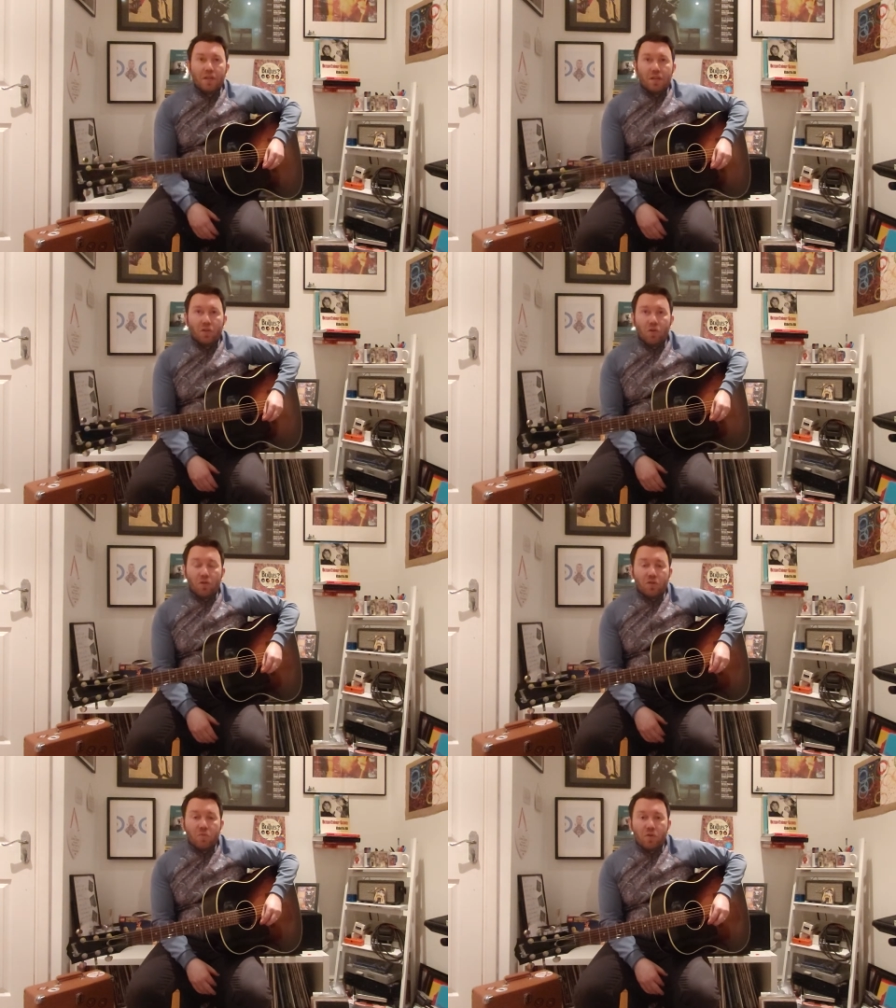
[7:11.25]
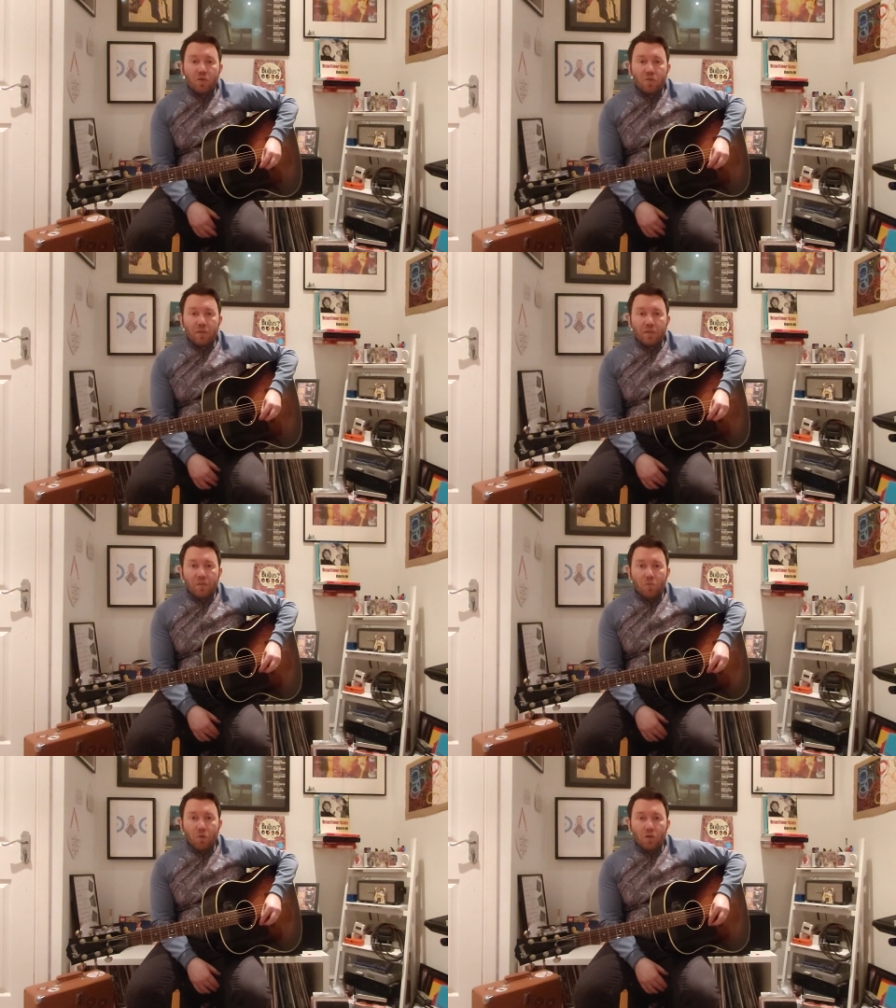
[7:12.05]
The chords that we're going to
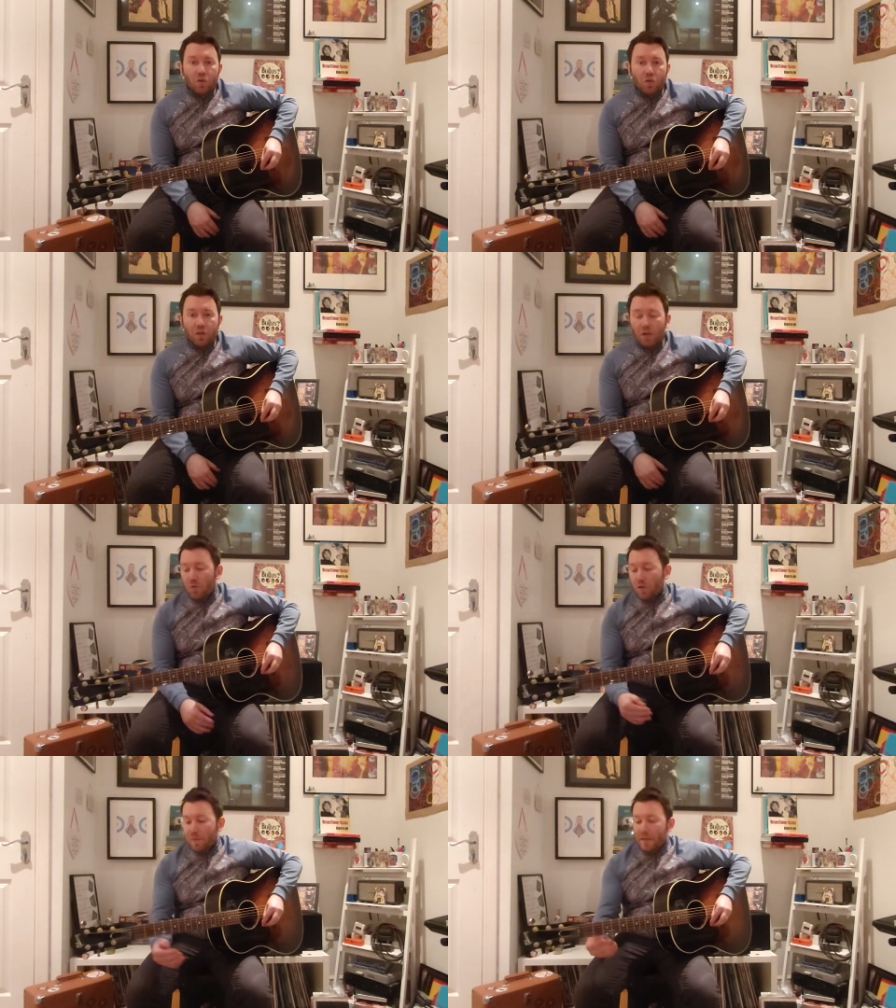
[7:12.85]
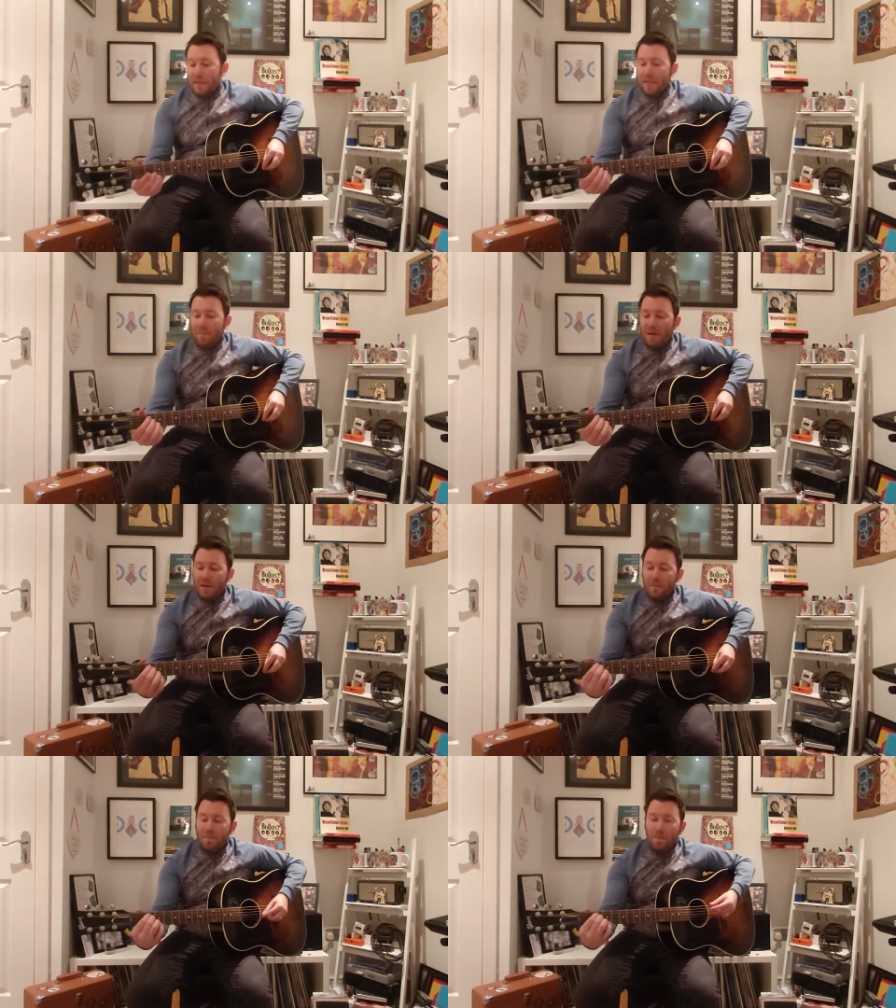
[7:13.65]
work on are going to be E minor